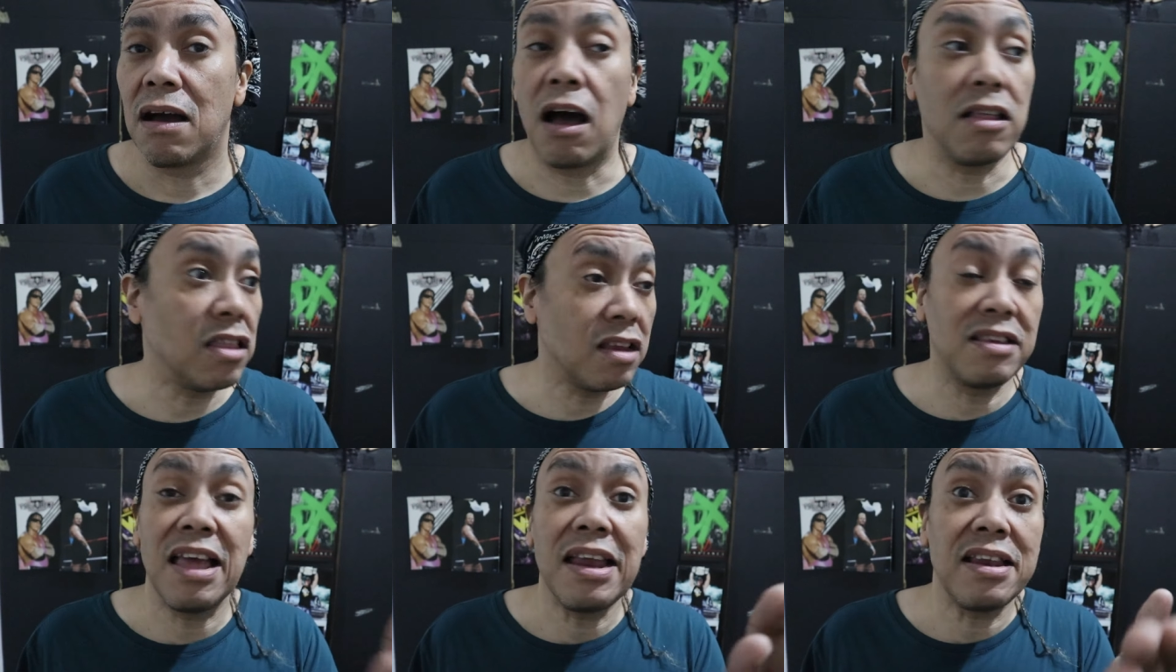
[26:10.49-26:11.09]

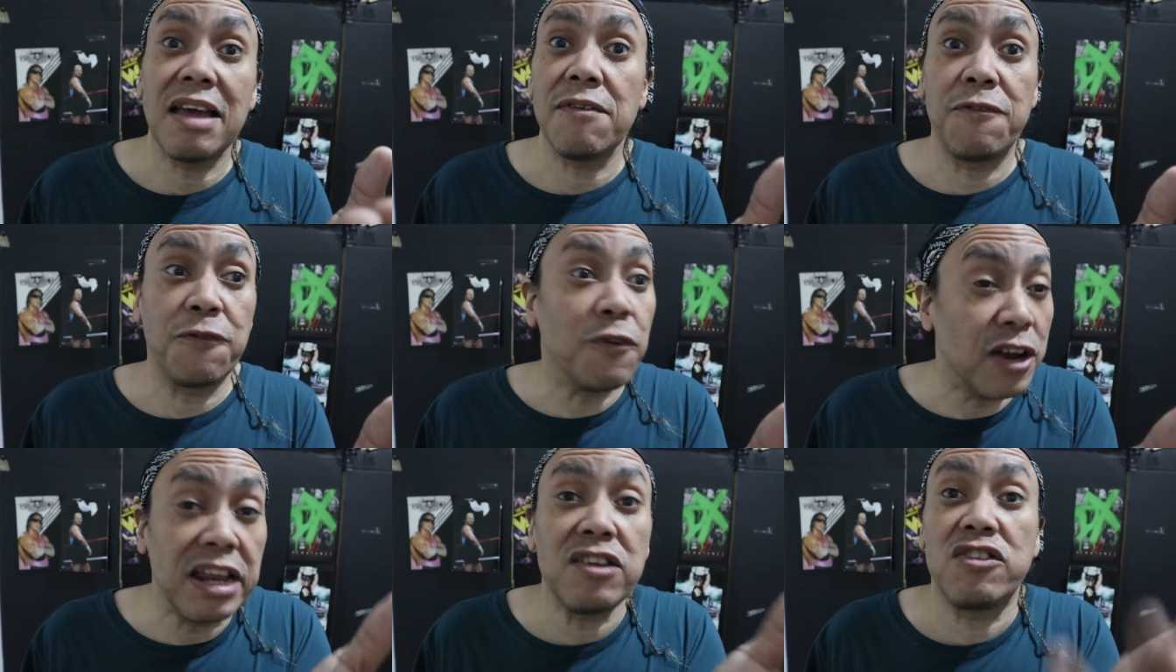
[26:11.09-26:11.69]
Other than the
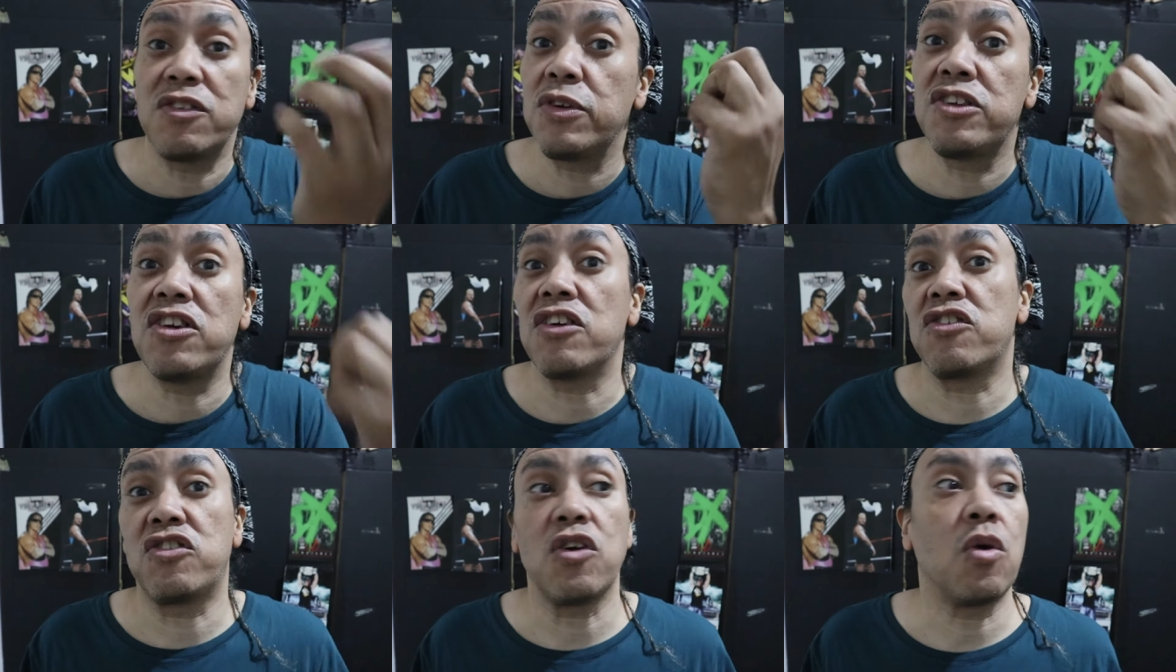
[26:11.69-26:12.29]
footage we
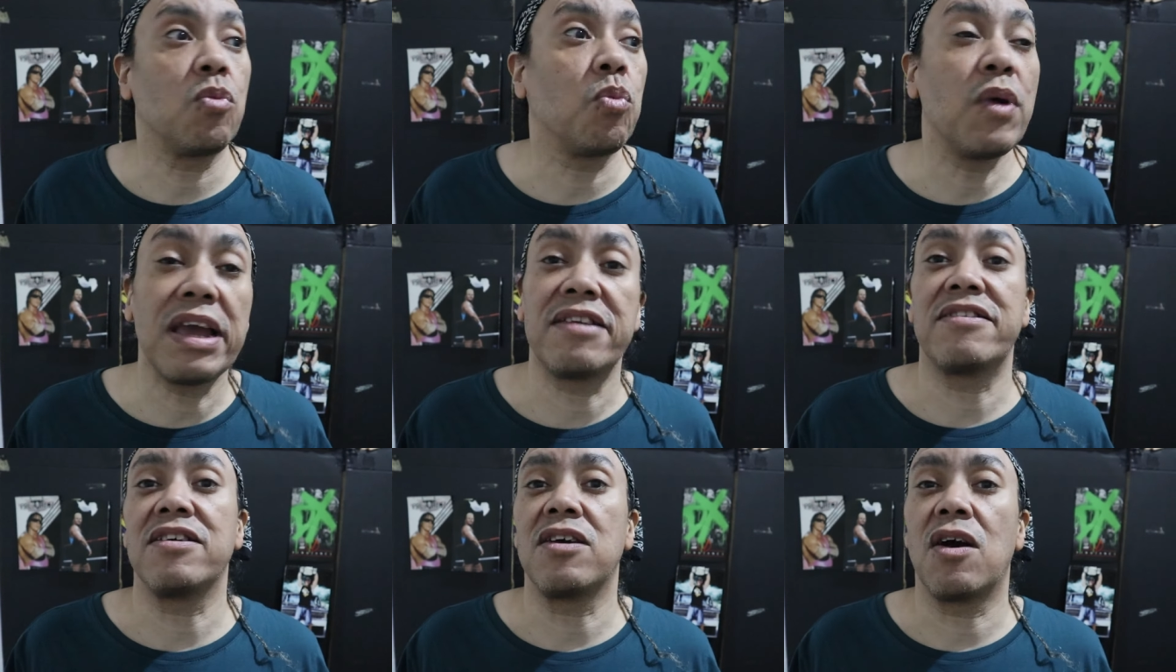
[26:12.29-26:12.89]
just showed
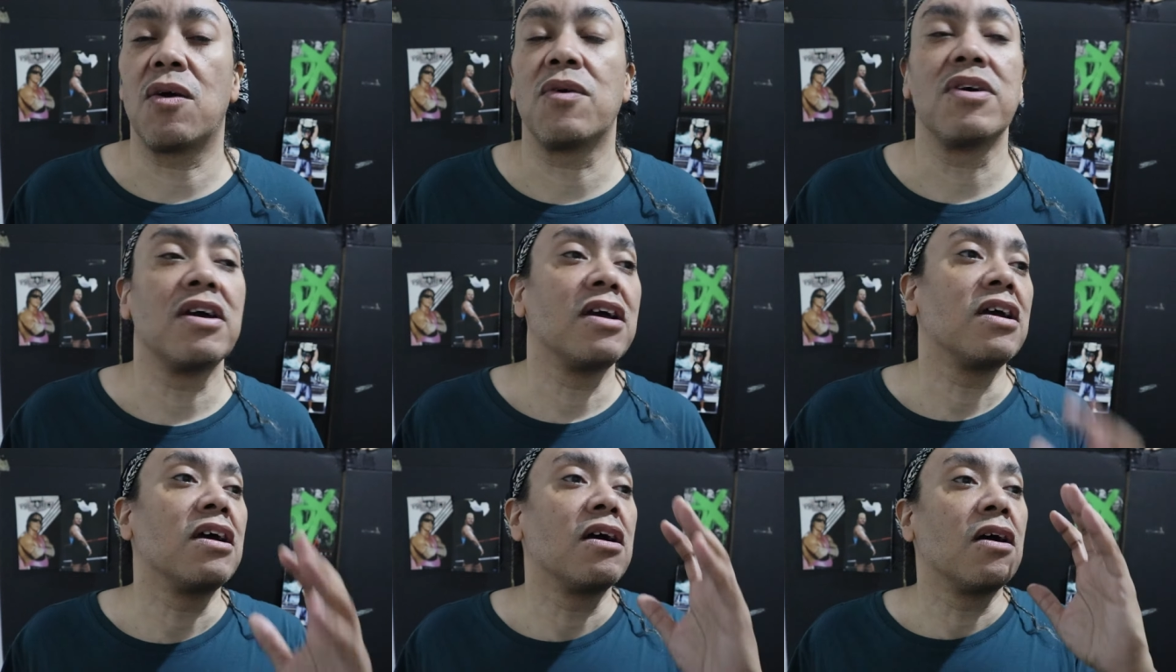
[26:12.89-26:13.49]
weeks ago.
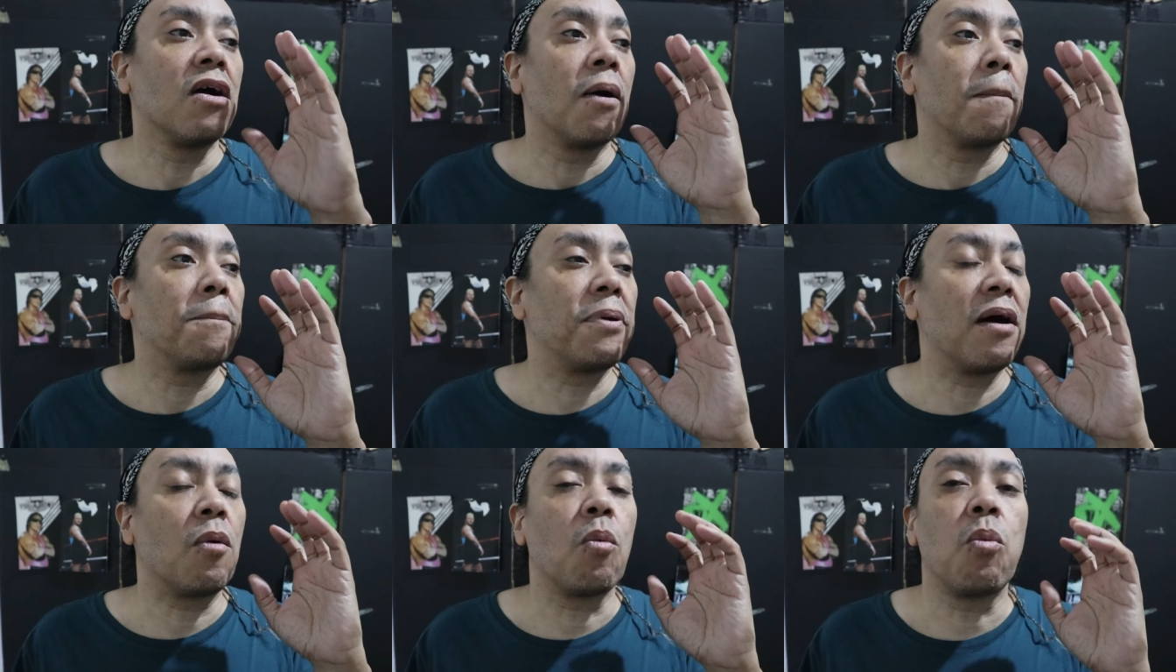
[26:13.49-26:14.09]

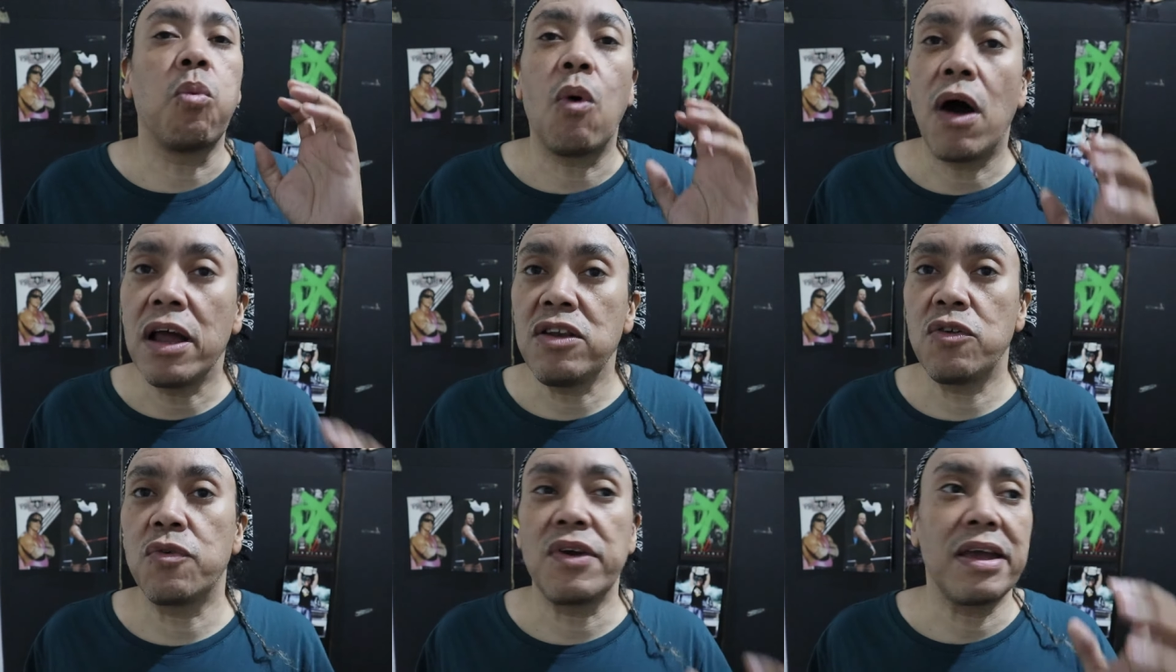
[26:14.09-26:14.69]
But
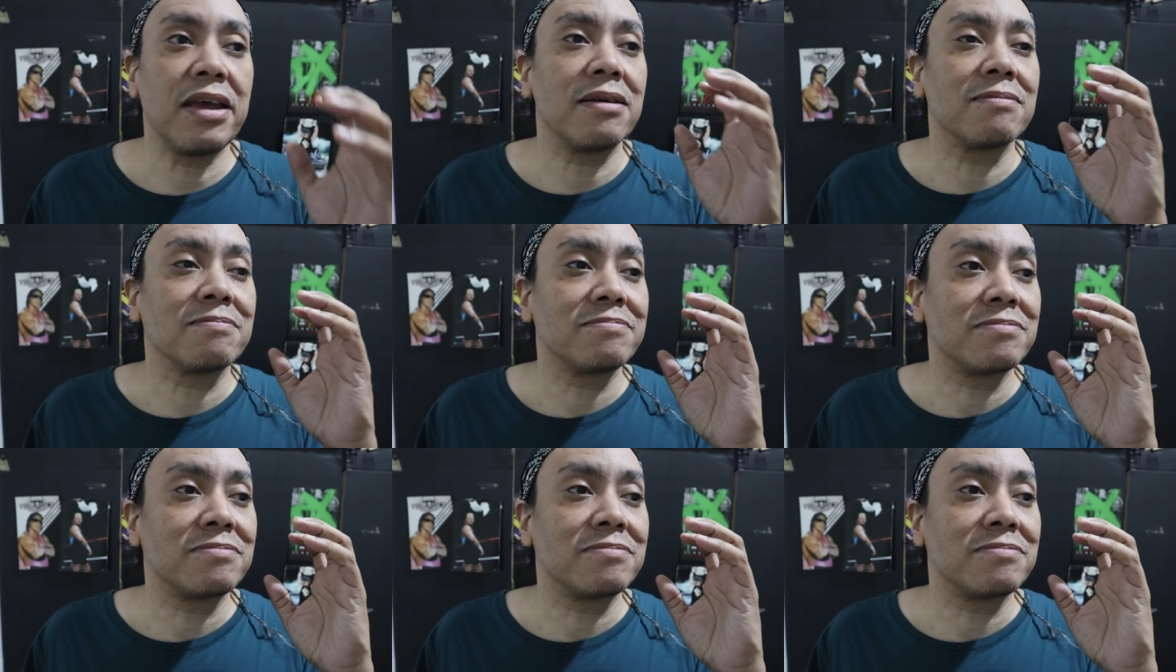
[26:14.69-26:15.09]
wondering,